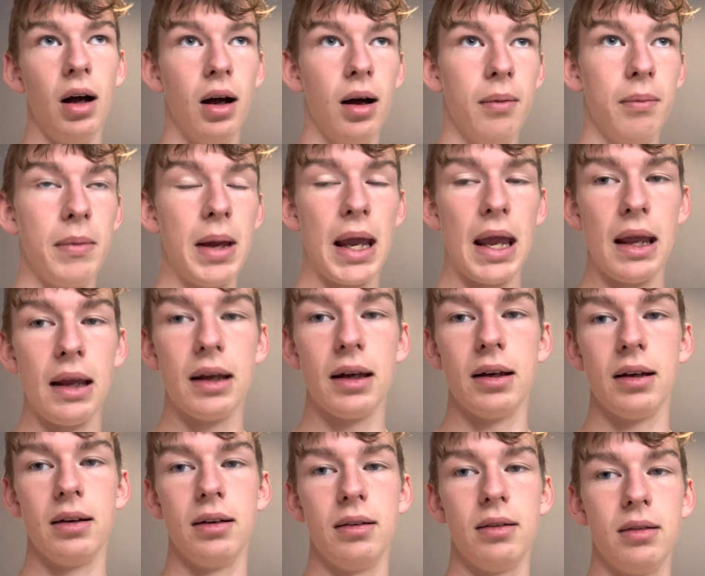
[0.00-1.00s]
make
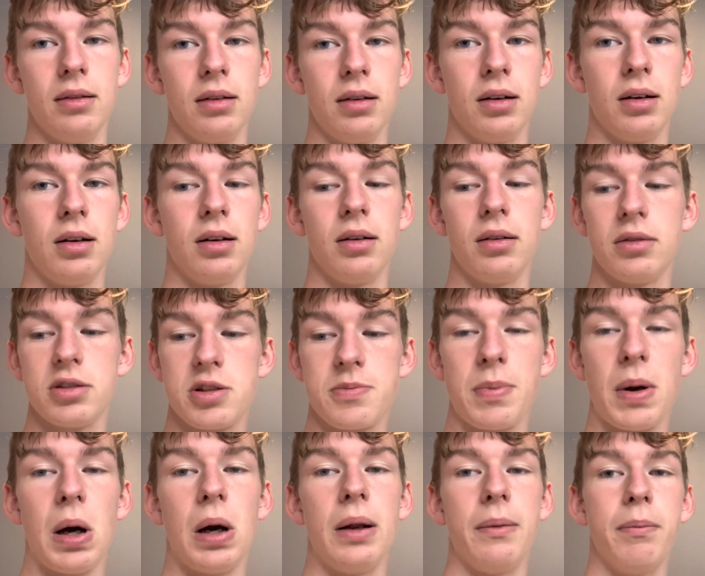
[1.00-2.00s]
or
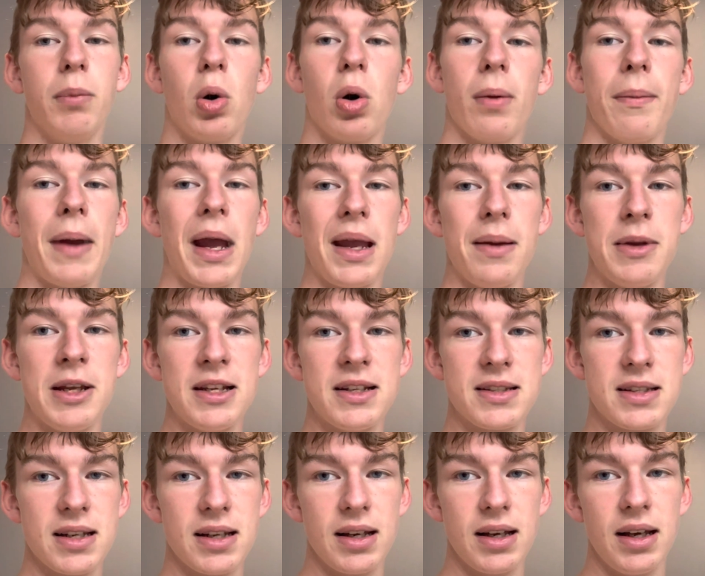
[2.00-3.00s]
spawn more
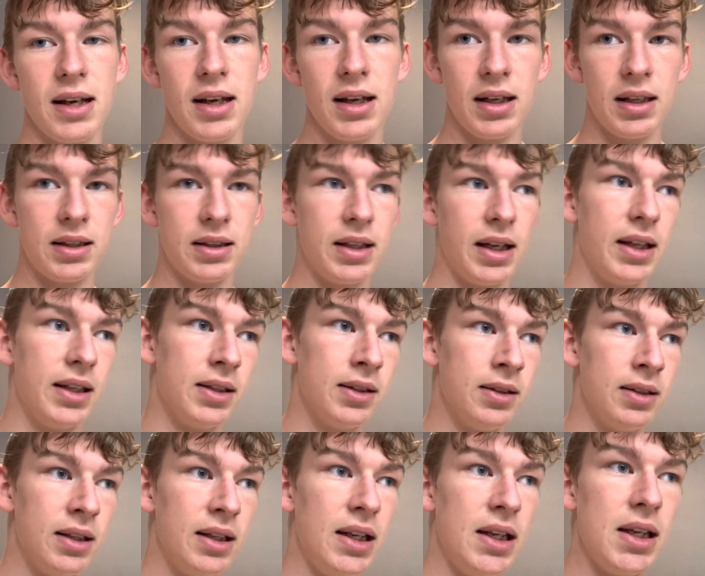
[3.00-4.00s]
babies than
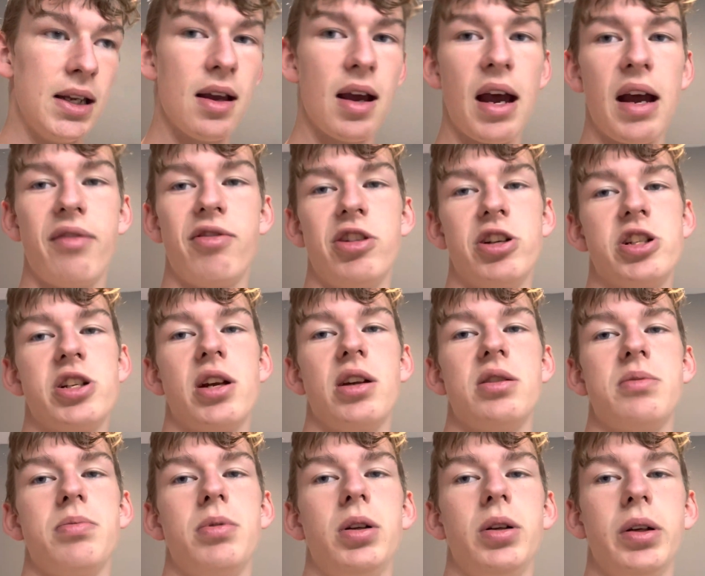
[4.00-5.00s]
the average size
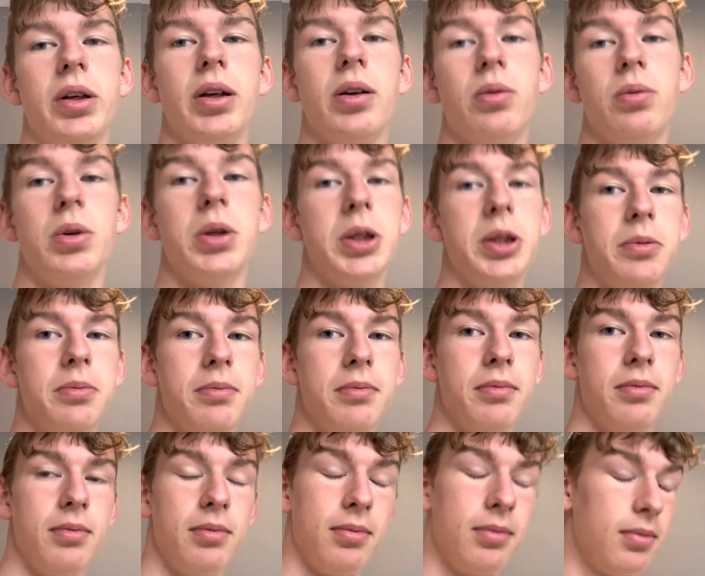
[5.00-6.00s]
bluegill would.
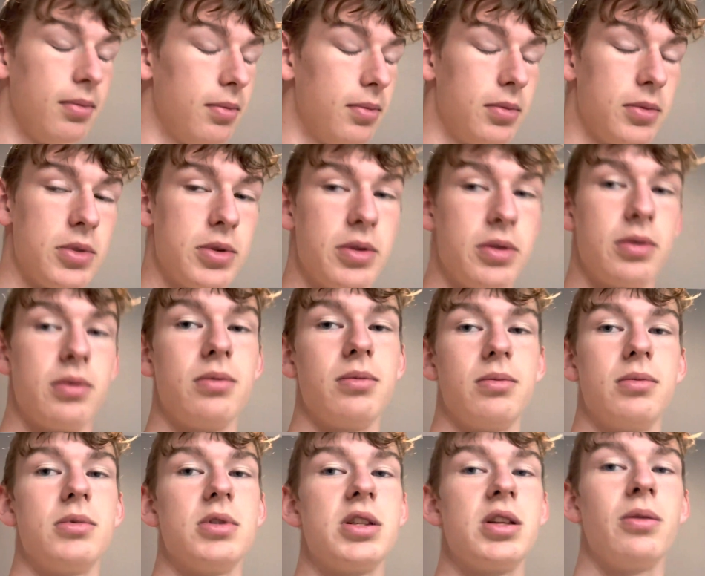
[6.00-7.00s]

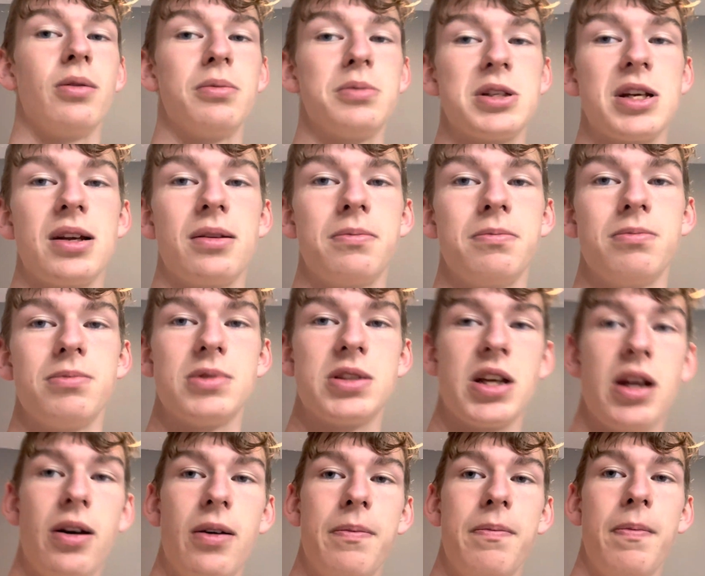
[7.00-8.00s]
See what I'm saying?
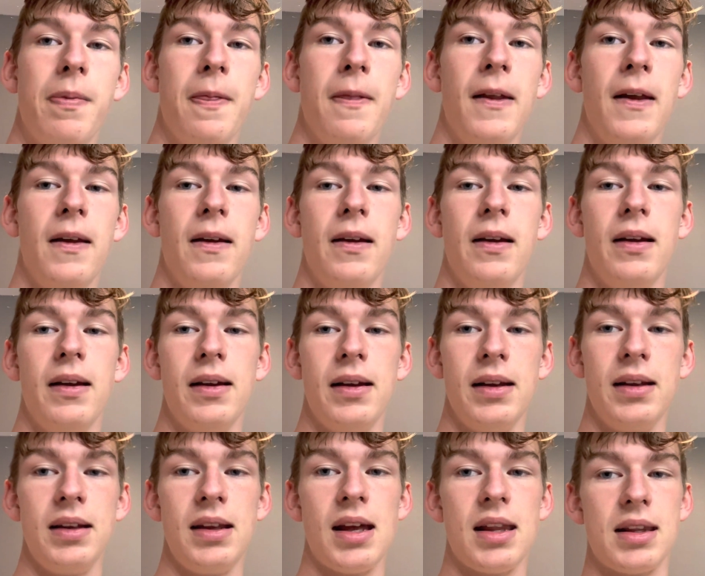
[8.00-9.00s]
So
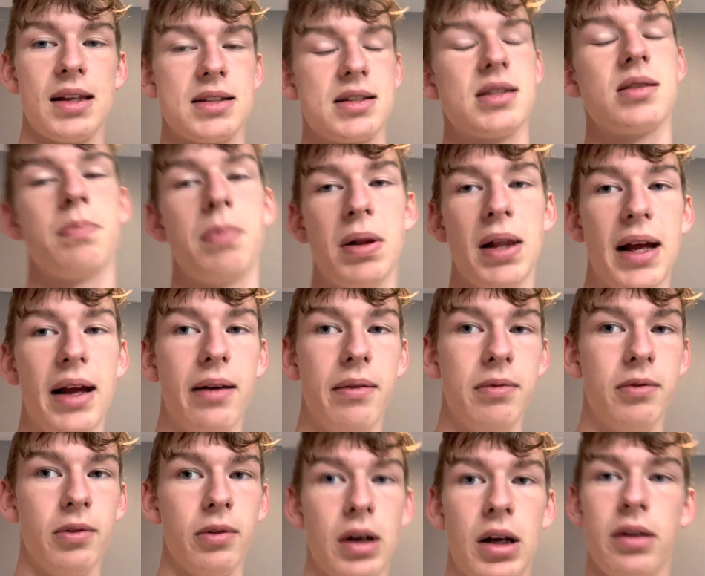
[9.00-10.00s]
yeah, that's the plan.
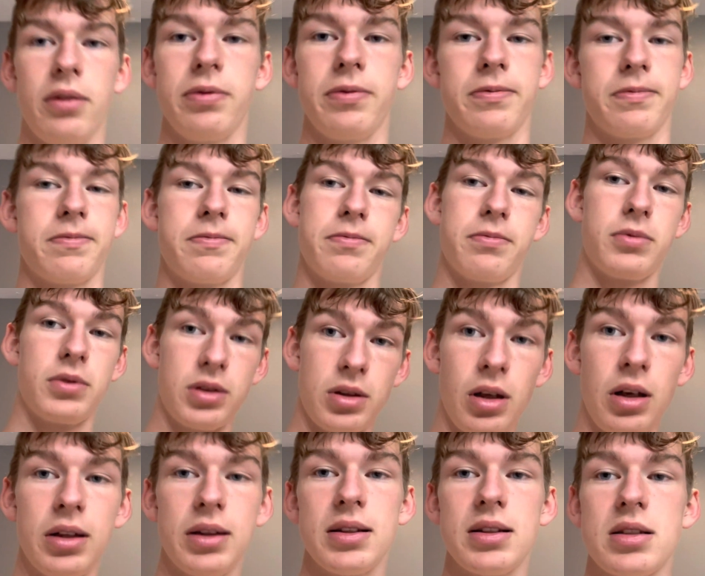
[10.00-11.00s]
I've
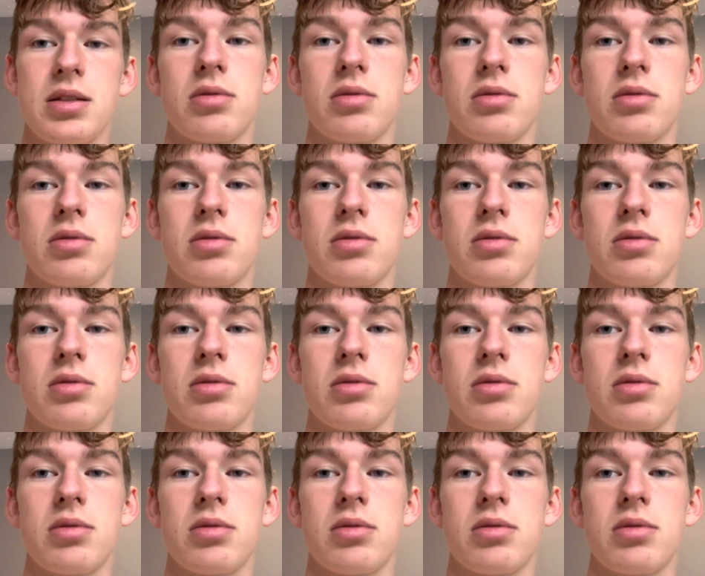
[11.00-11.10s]
thought this